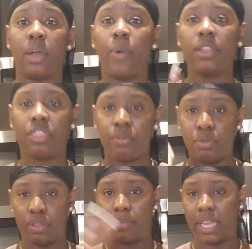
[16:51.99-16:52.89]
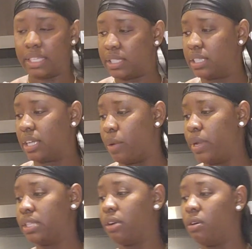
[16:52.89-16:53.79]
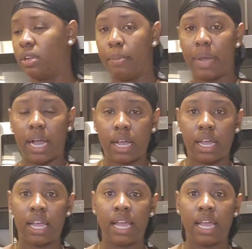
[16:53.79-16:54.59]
I went through the Macy's, I went around the back.